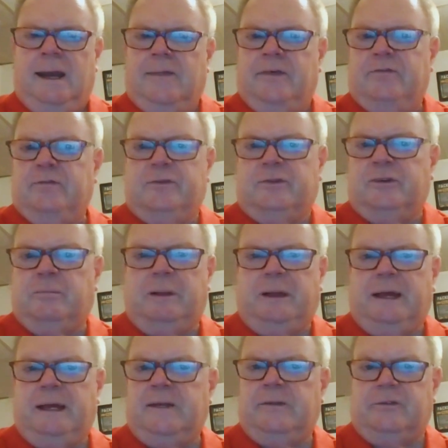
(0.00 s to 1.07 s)
This one's going to
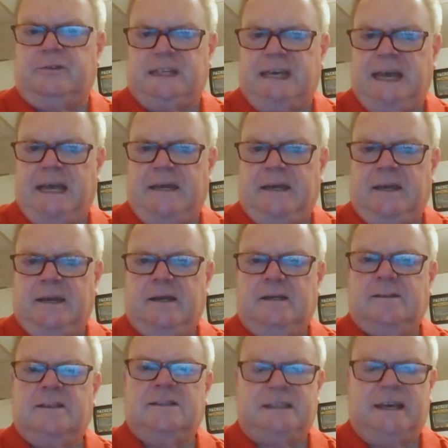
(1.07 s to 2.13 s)
play at either 10
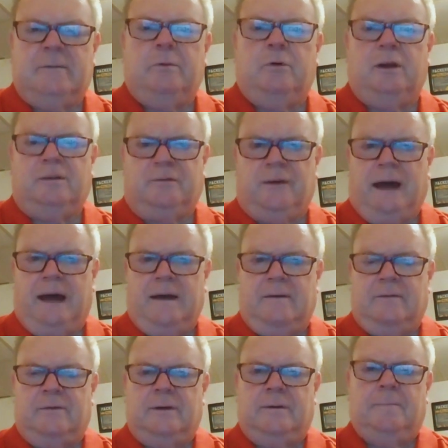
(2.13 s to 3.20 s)
to
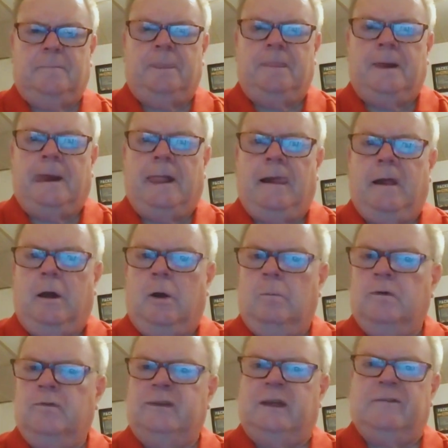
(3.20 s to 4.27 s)
10.5.
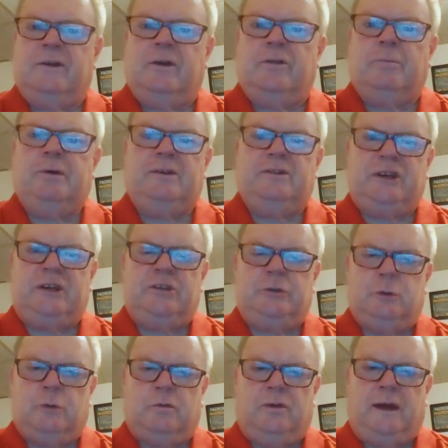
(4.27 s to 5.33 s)
Almost every other PGA
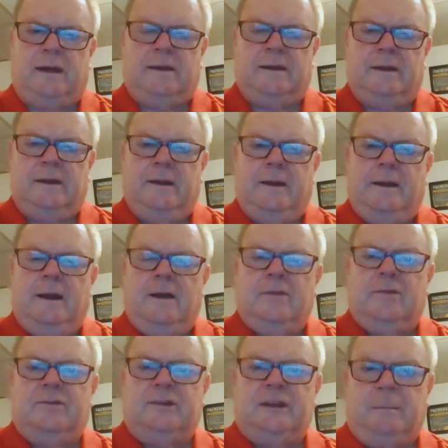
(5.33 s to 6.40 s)
Tour event,
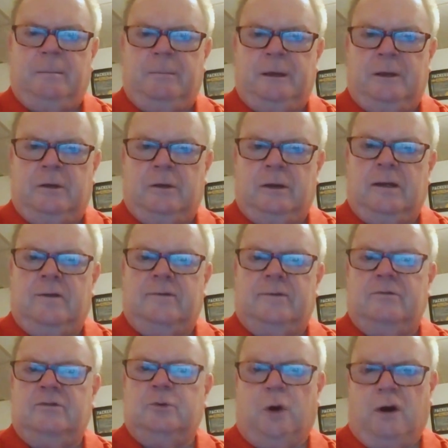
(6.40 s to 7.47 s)
the stimp meter
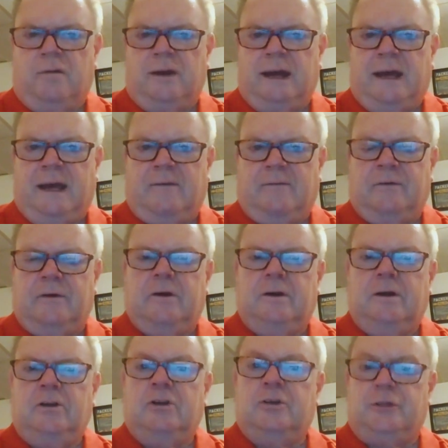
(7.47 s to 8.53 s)
is 12.5
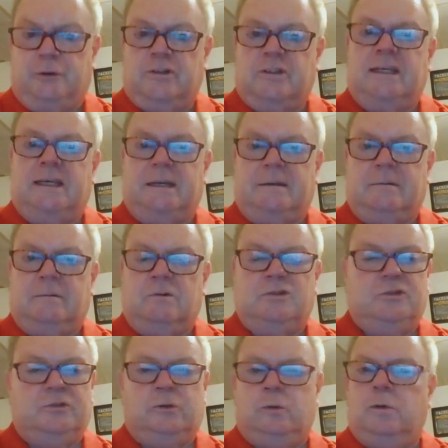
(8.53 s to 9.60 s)
to 13,
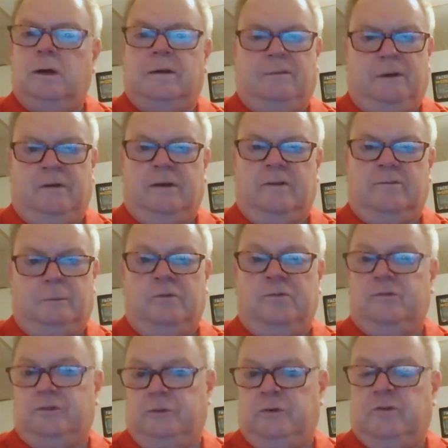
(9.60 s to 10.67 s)
which is quite a variance,
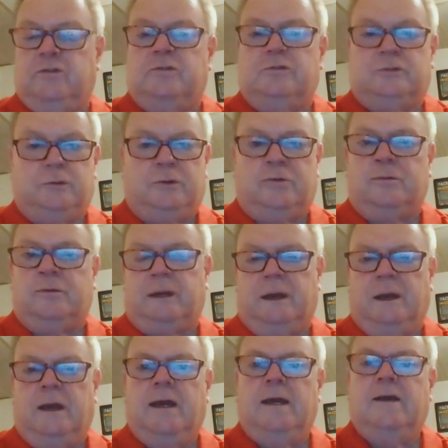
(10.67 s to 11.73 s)
almost 2 to
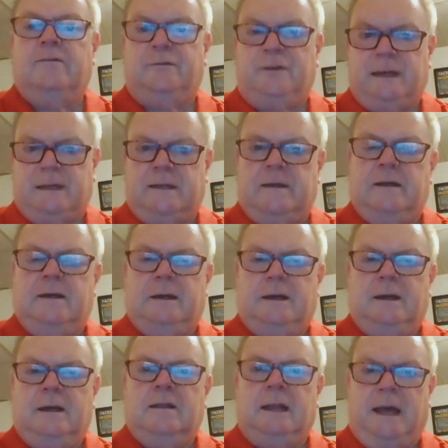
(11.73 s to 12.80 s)
3 feet
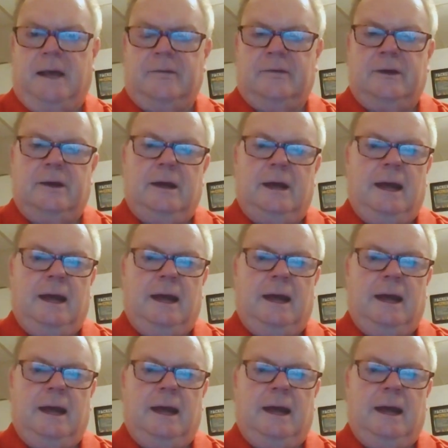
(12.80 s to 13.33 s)
less.